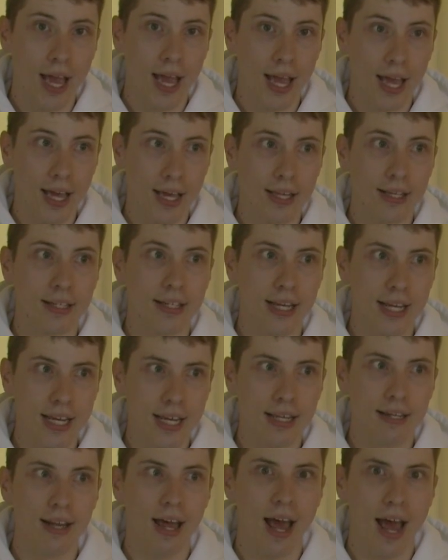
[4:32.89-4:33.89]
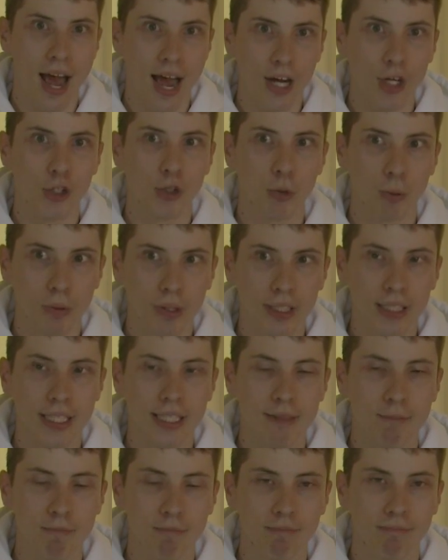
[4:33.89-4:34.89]
and it
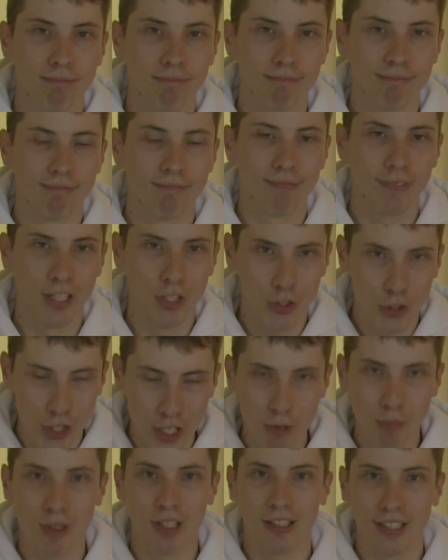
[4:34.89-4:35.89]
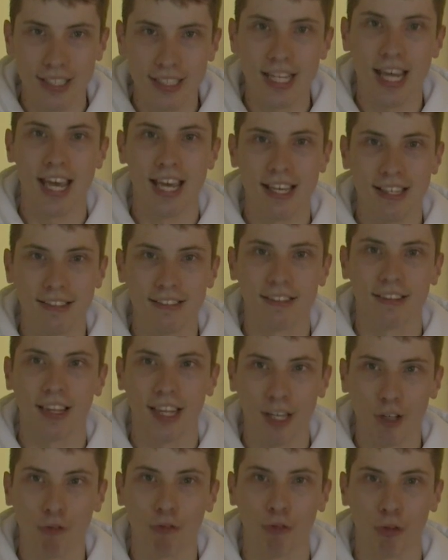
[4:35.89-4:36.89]
actually legitimately tastes
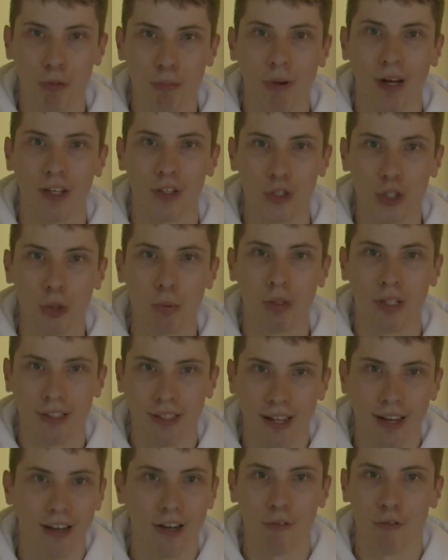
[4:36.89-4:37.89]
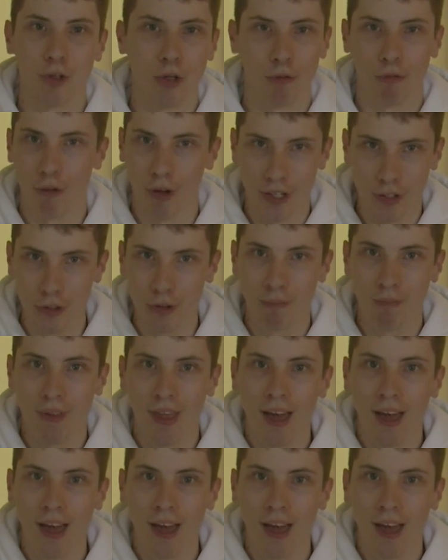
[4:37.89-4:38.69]
like fruit punch you would get out of your fridge.